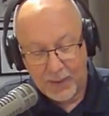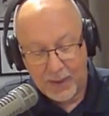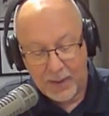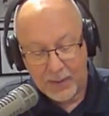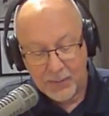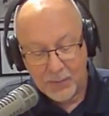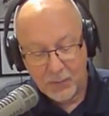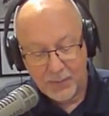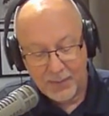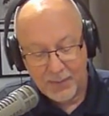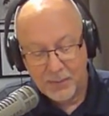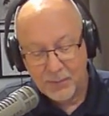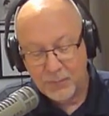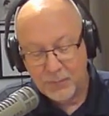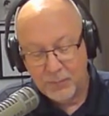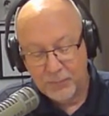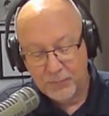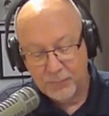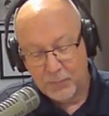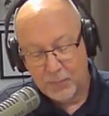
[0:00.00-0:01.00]
I know I had
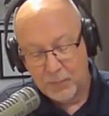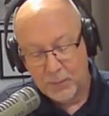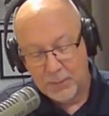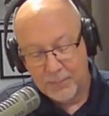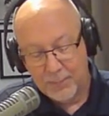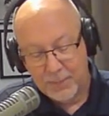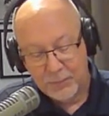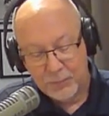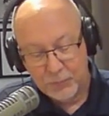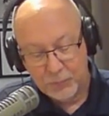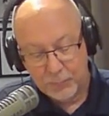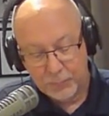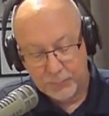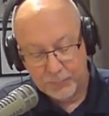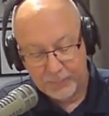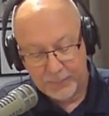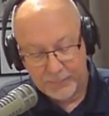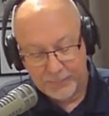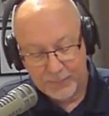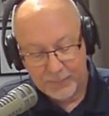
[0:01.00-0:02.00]
used all of my
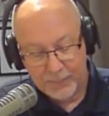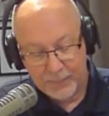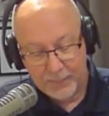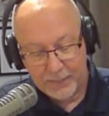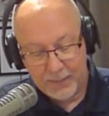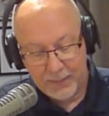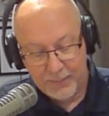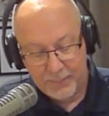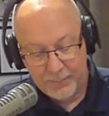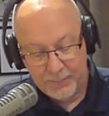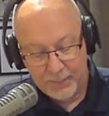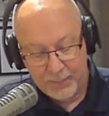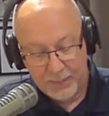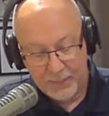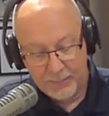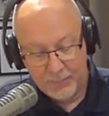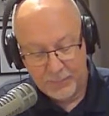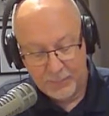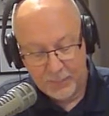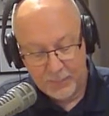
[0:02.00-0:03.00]
jokes up. I'm
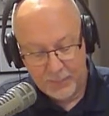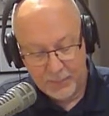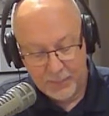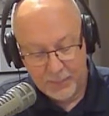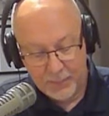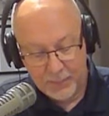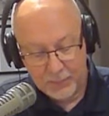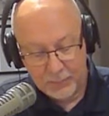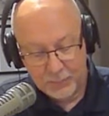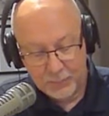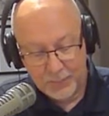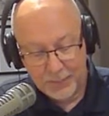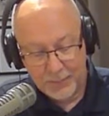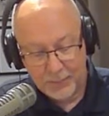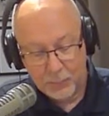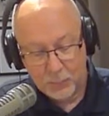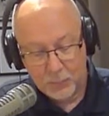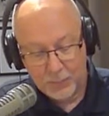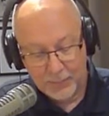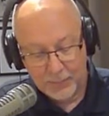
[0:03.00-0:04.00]
trying
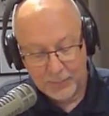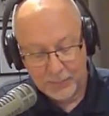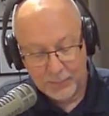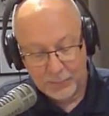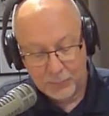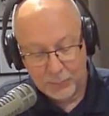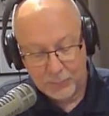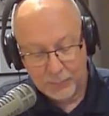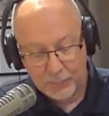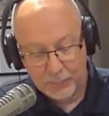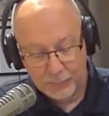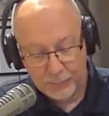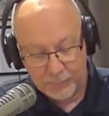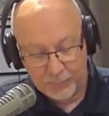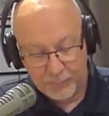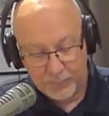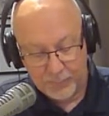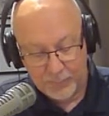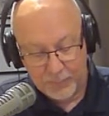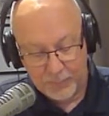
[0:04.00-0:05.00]
to quickly look for
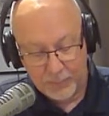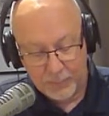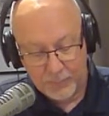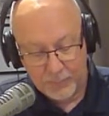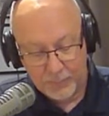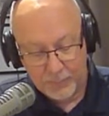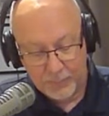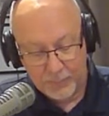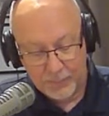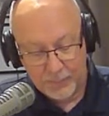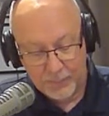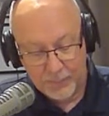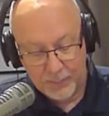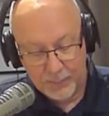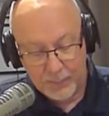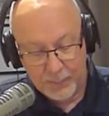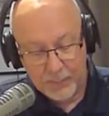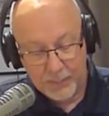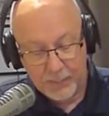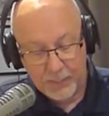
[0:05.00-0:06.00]
some here, but
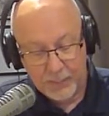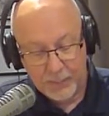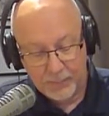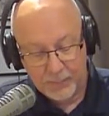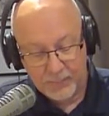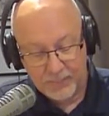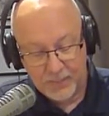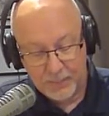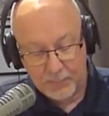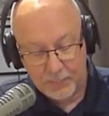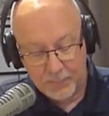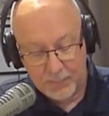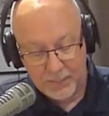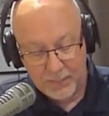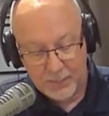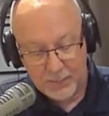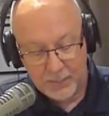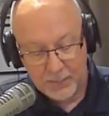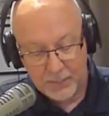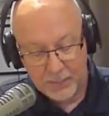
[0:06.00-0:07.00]
none seem to
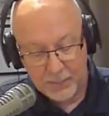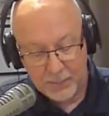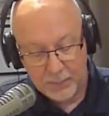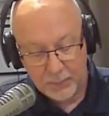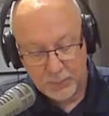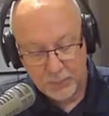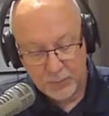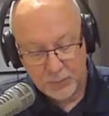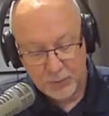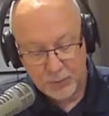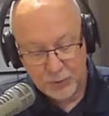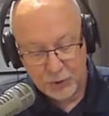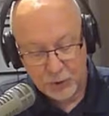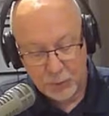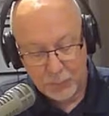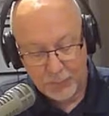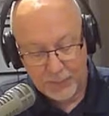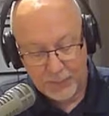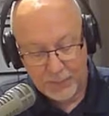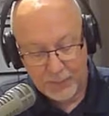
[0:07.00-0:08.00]
be
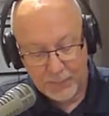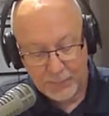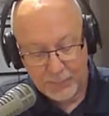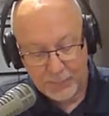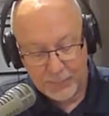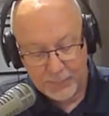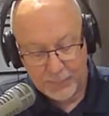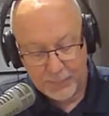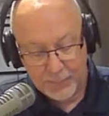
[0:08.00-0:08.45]
showing up.